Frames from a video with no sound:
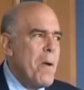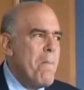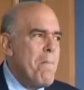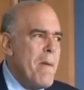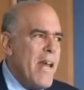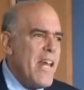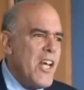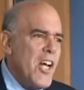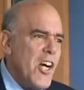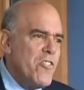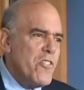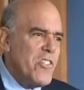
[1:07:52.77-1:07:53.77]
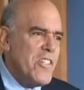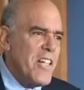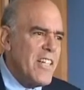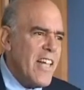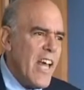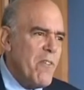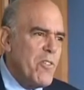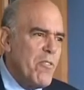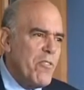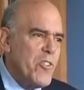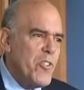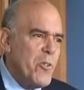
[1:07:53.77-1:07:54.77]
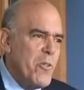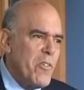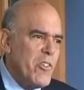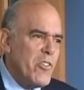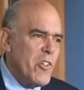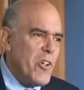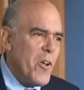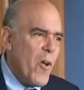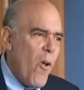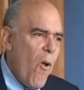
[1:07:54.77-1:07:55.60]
but many countries think they have the first university.